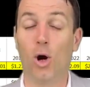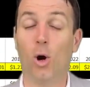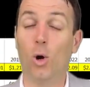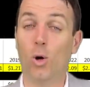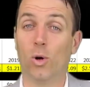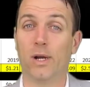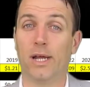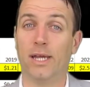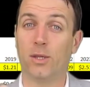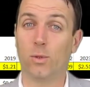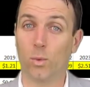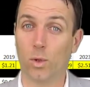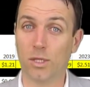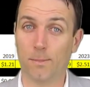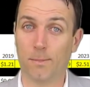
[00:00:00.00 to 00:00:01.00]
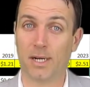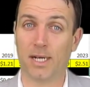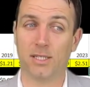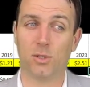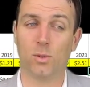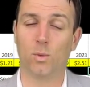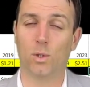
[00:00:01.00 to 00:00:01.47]
or at what
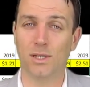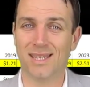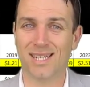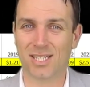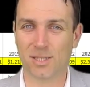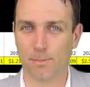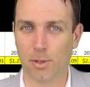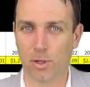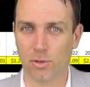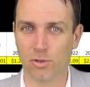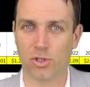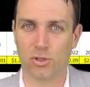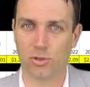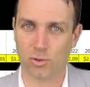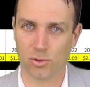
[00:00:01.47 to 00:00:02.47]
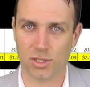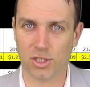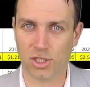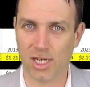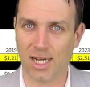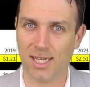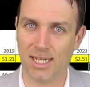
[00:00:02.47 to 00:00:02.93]
price you want exposure to the
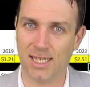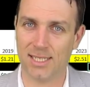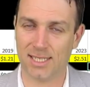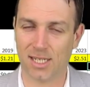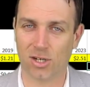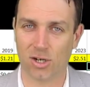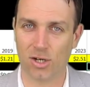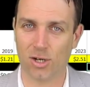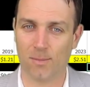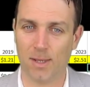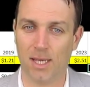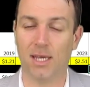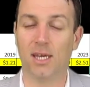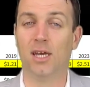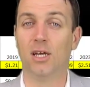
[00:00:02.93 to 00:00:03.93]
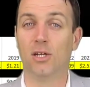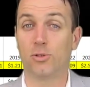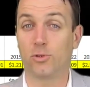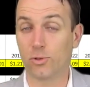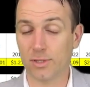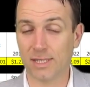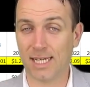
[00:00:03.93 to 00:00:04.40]
Chinese economy
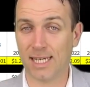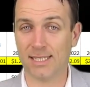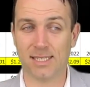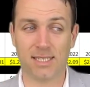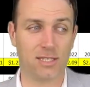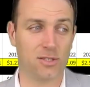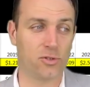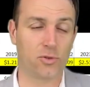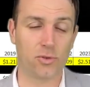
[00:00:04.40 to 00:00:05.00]
through Tencent,